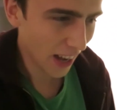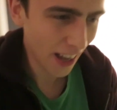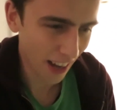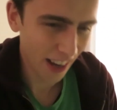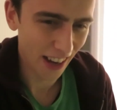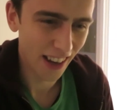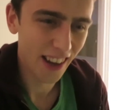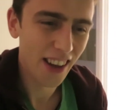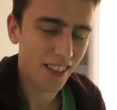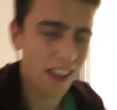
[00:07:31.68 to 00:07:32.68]
that
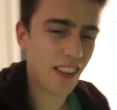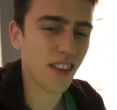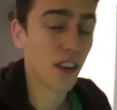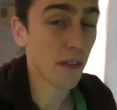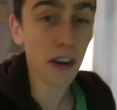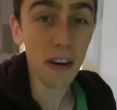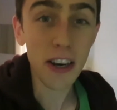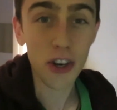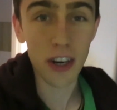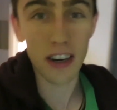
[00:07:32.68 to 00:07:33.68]
the
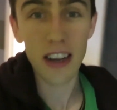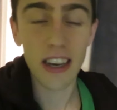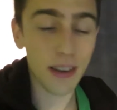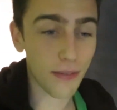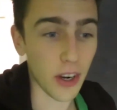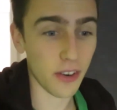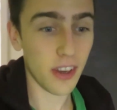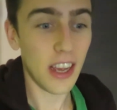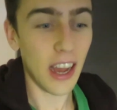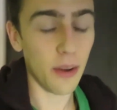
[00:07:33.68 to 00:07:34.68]
configuration is fucked
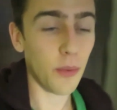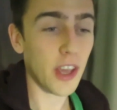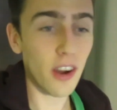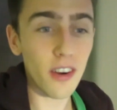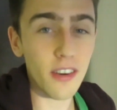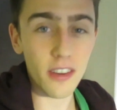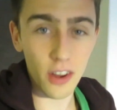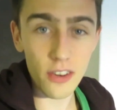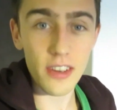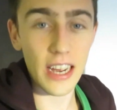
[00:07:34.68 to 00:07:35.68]
and we can't
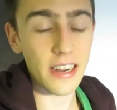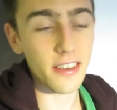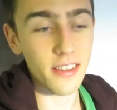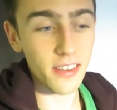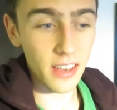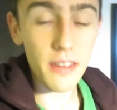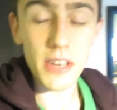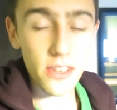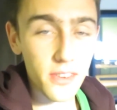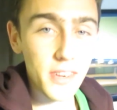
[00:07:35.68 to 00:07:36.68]
contact the
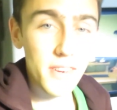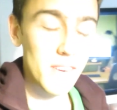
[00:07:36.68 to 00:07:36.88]
service